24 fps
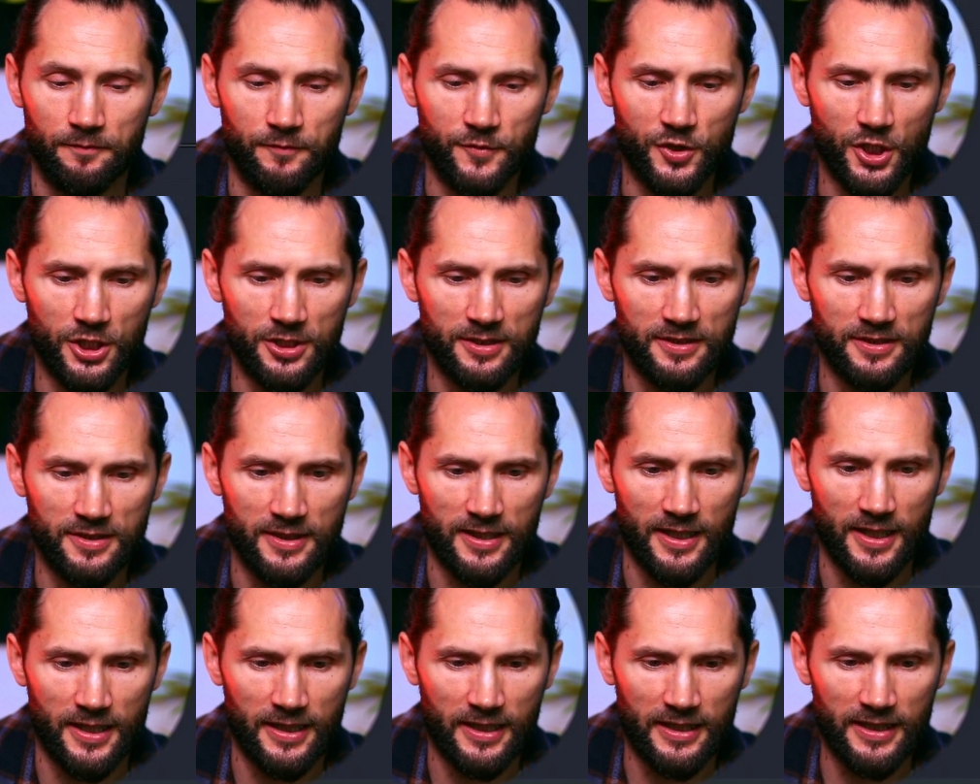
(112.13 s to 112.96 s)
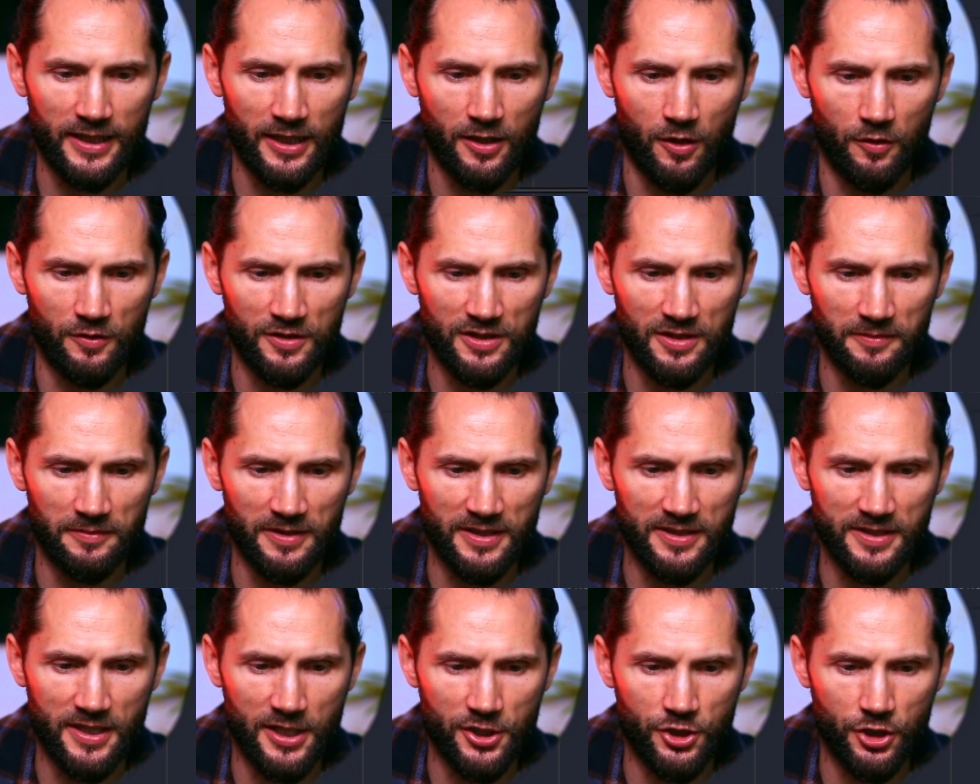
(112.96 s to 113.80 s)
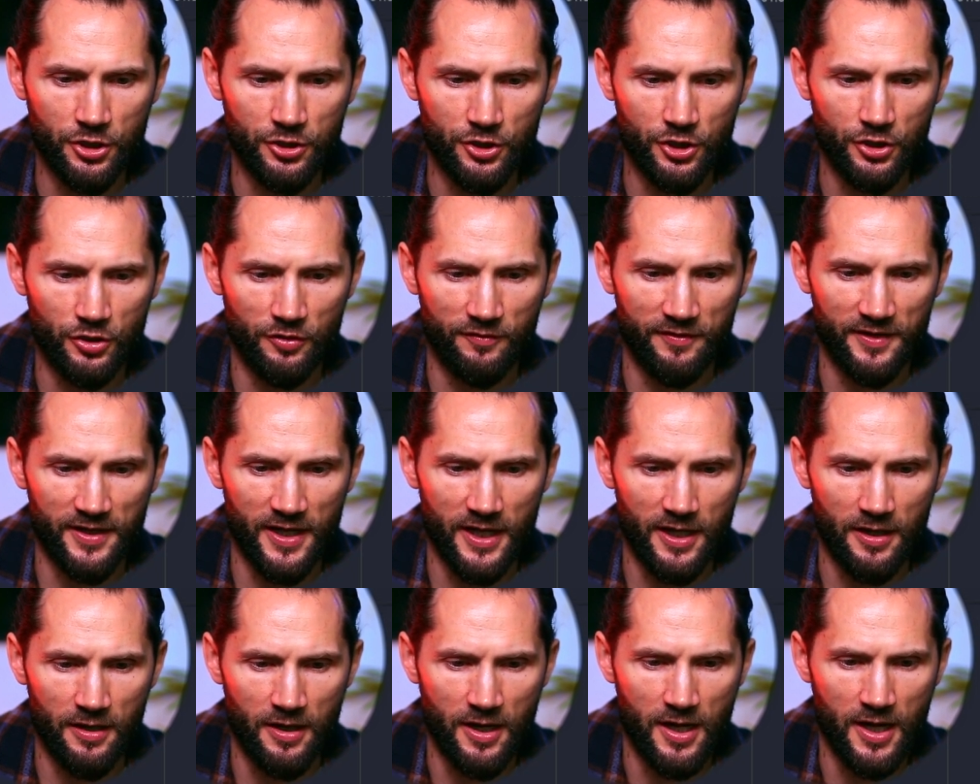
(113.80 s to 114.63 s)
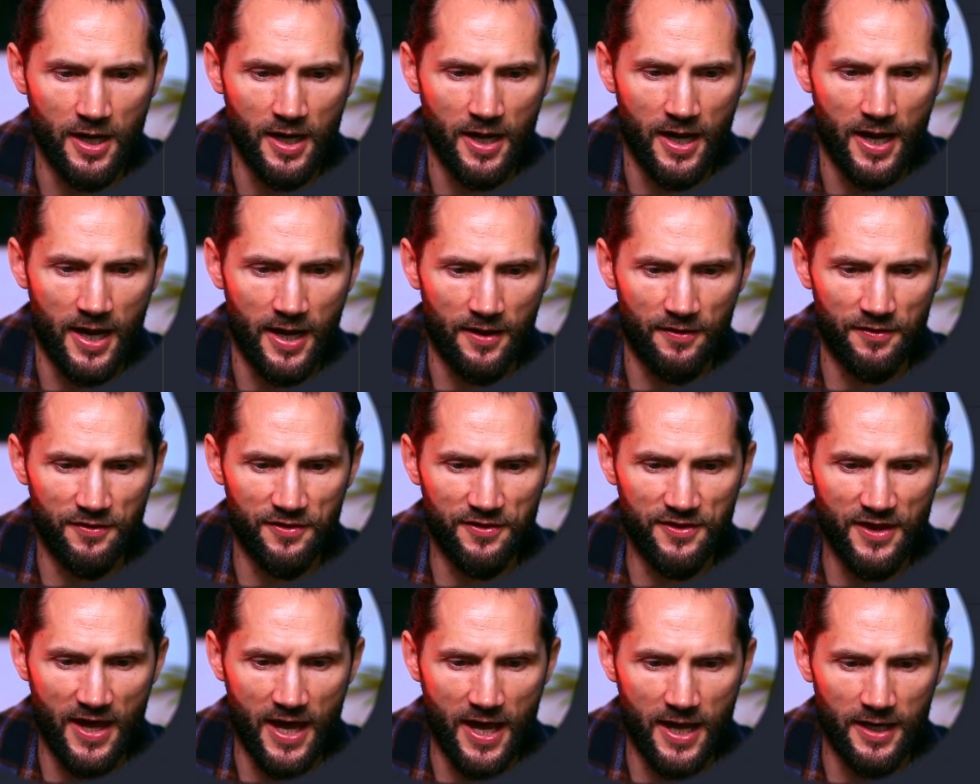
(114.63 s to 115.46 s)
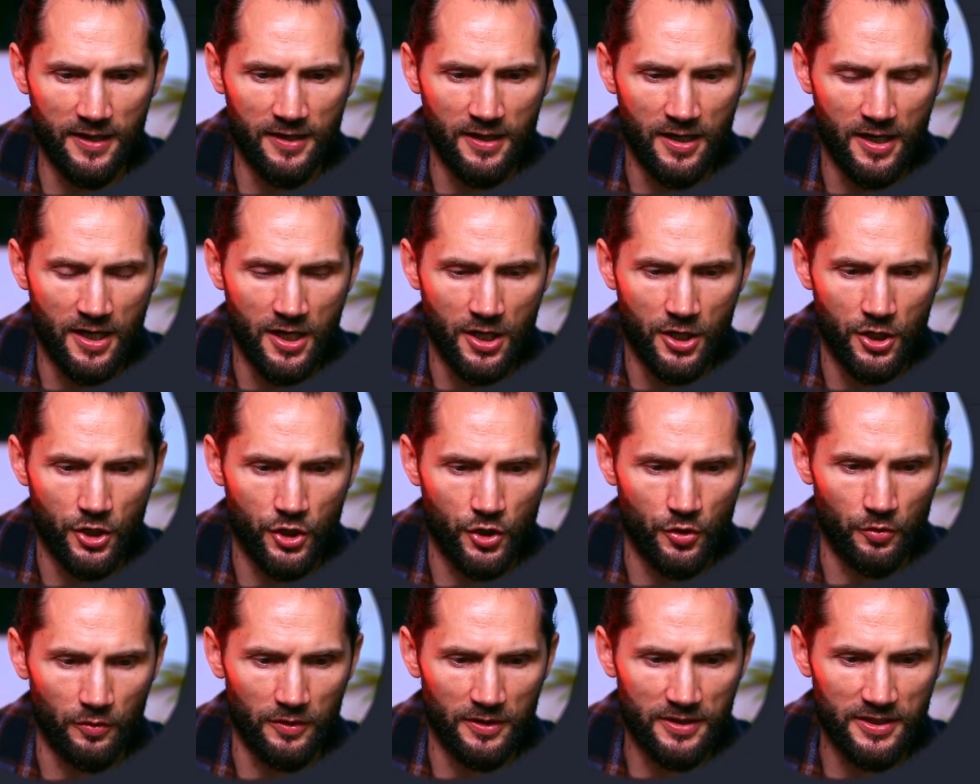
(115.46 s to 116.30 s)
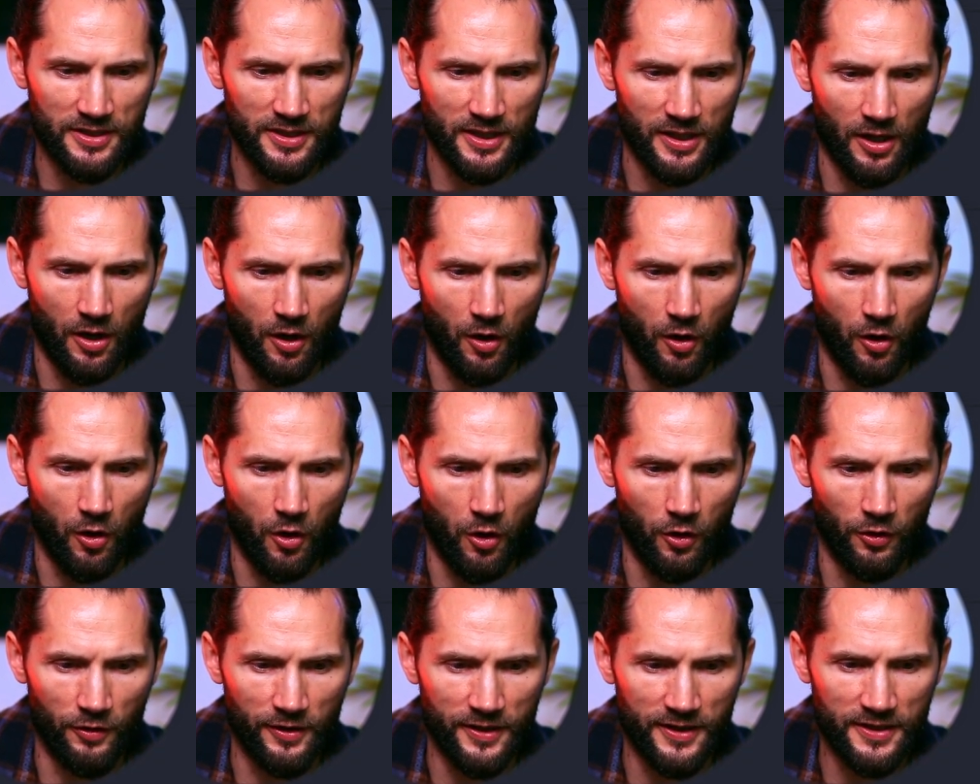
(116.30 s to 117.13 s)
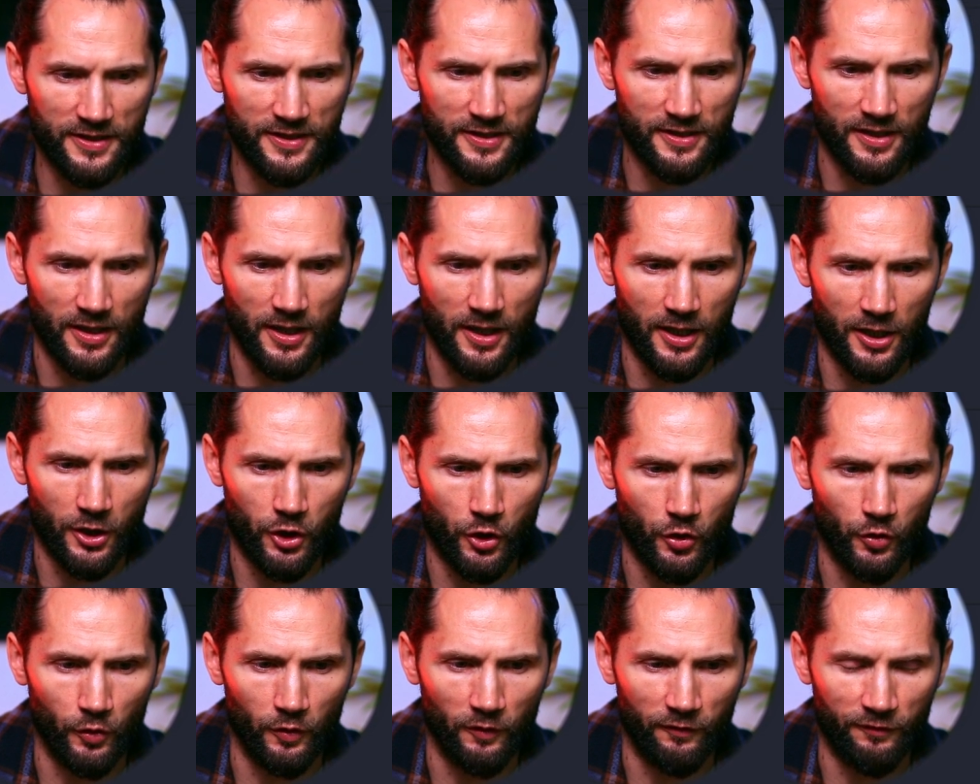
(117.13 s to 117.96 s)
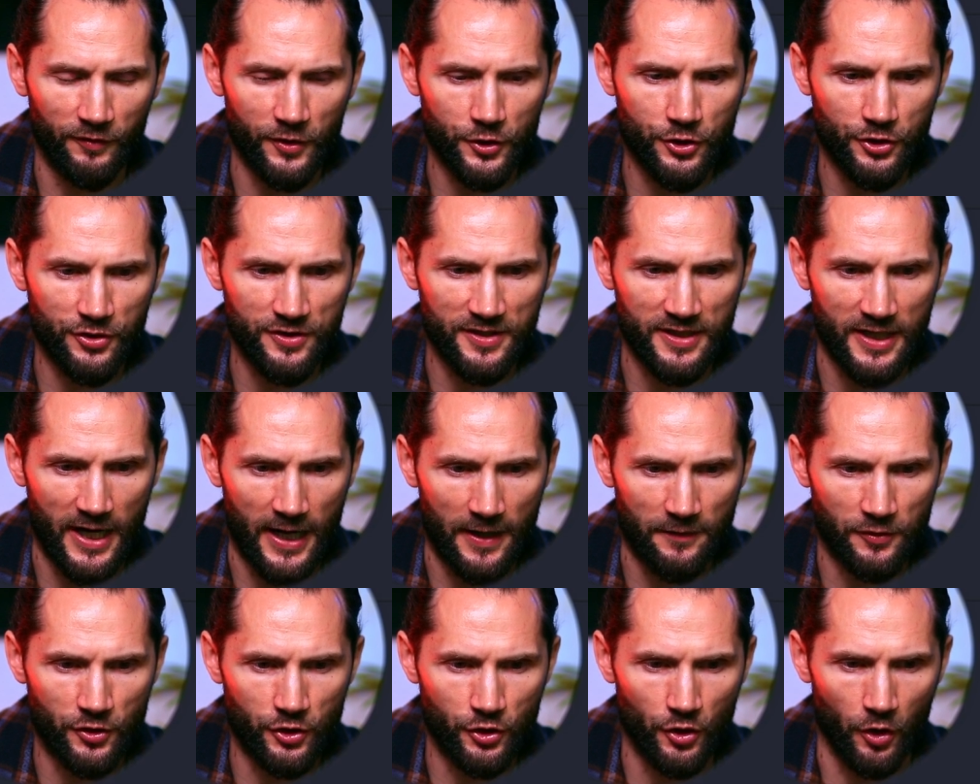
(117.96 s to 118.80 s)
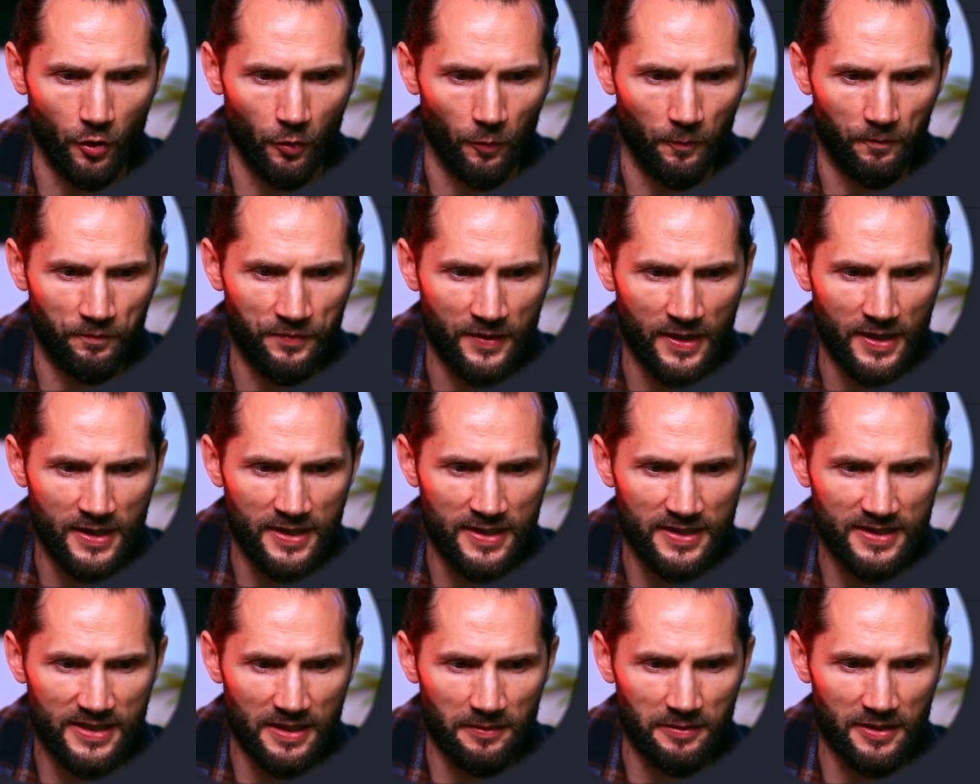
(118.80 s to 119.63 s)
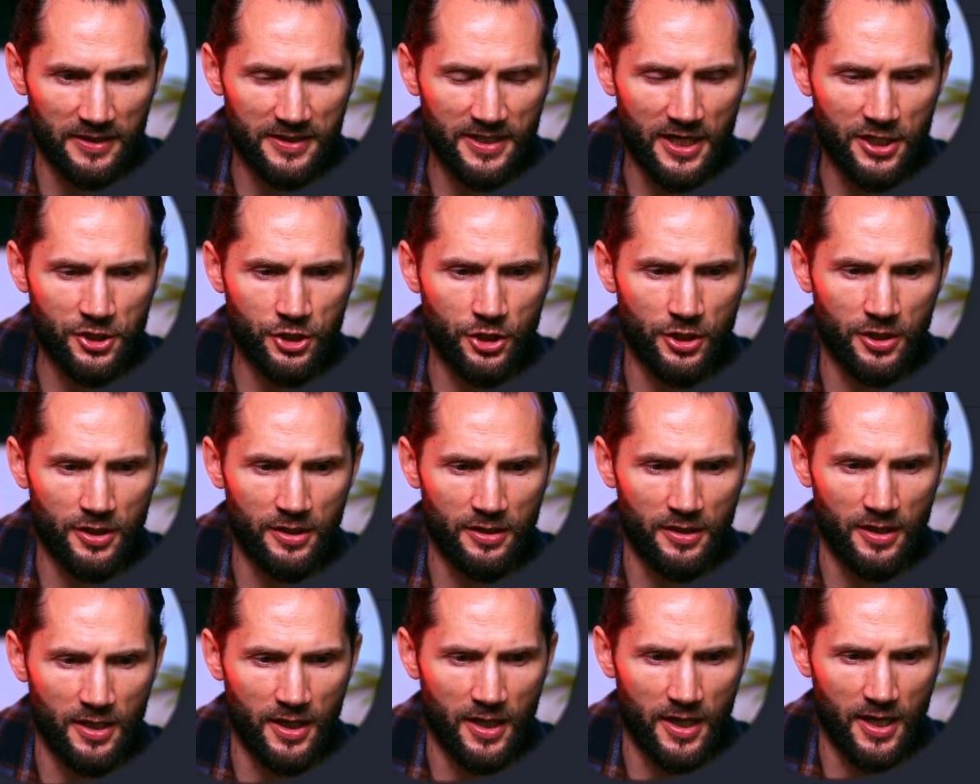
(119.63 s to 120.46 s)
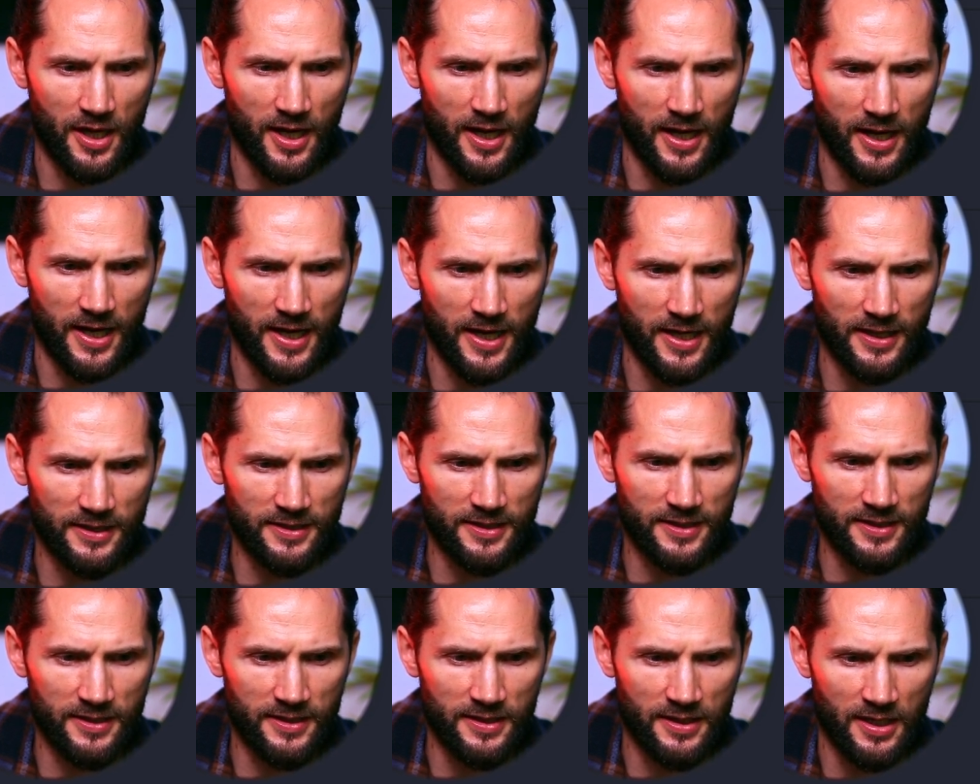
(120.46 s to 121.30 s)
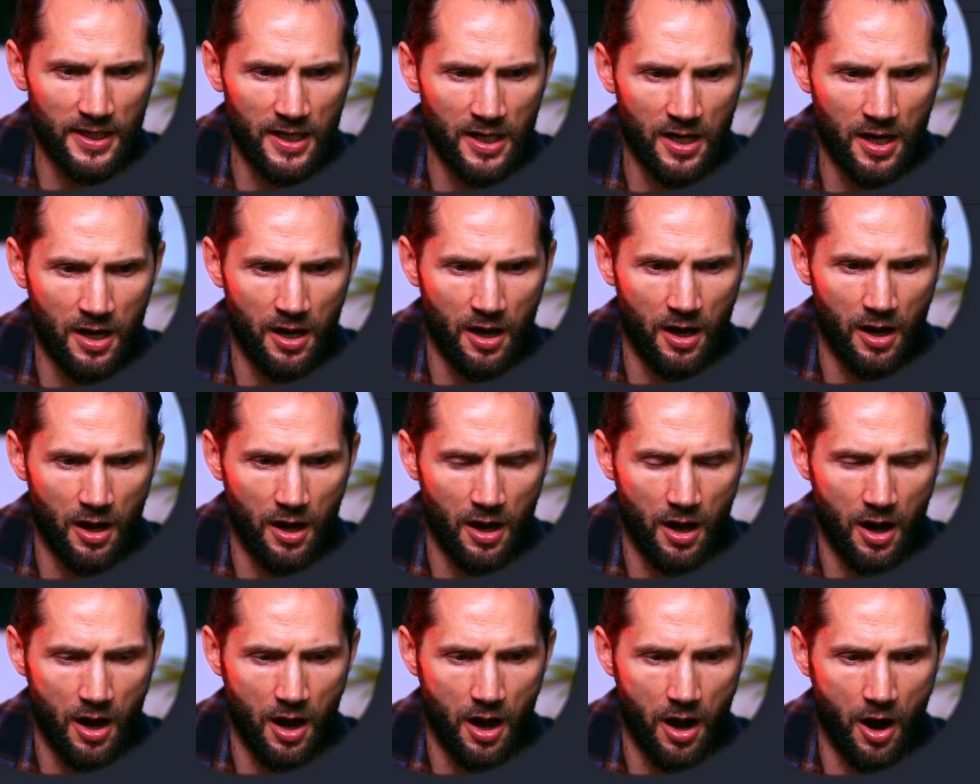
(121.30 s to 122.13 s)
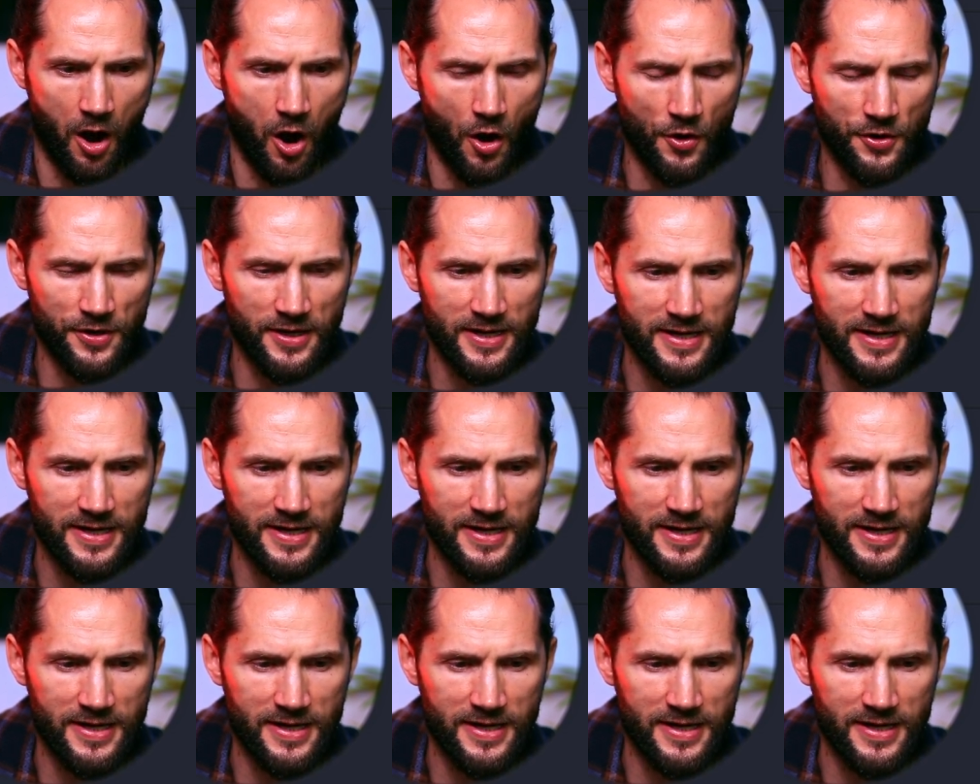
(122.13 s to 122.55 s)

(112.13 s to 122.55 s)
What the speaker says: Just click on stabilization just over there, and then you will see all this cool features there. So stabilization, it's on